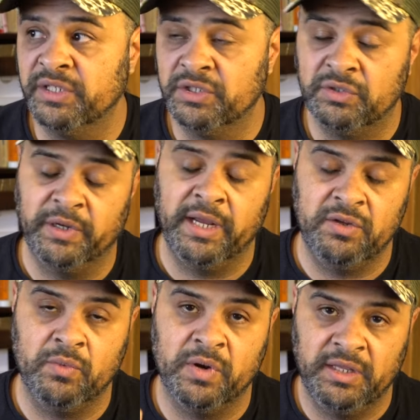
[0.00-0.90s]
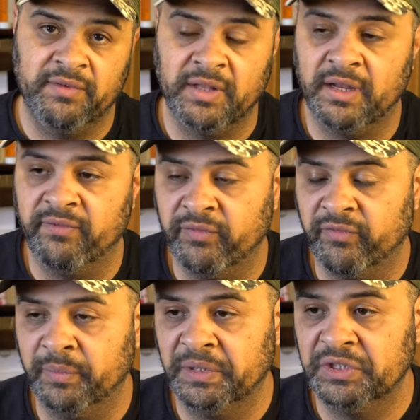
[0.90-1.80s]
I just, but I do want to give a lot of
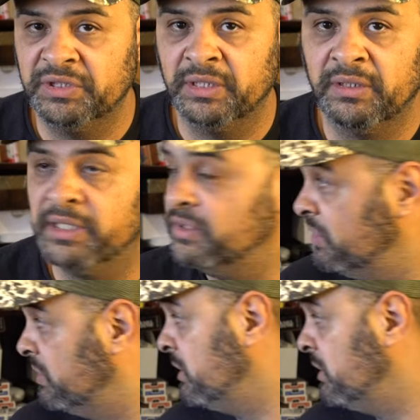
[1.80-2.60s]
information up there. As you can